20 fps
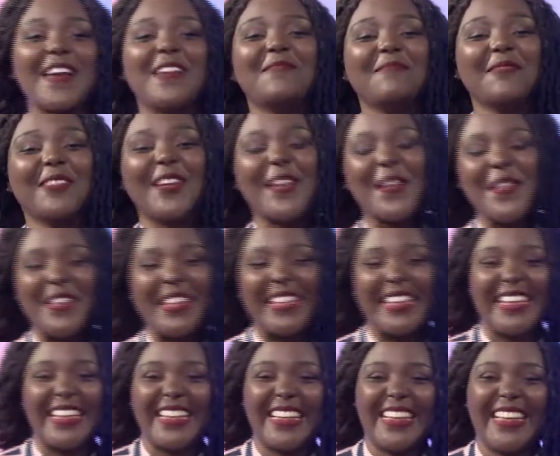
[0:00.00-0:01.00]
I'm
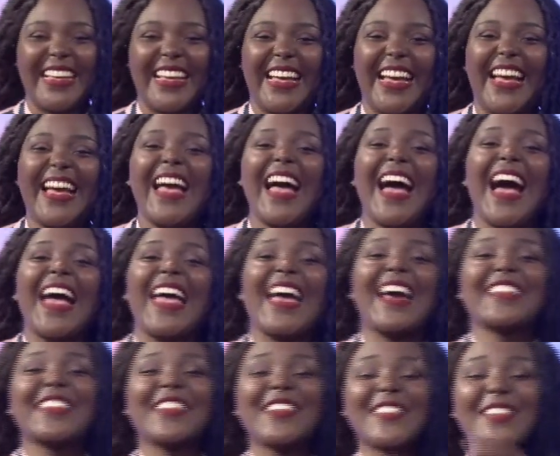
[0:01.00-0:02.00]
going.
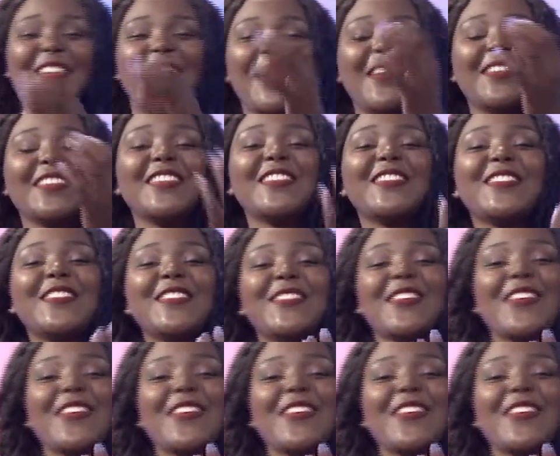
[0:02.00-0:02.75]
Yeah. So I want us to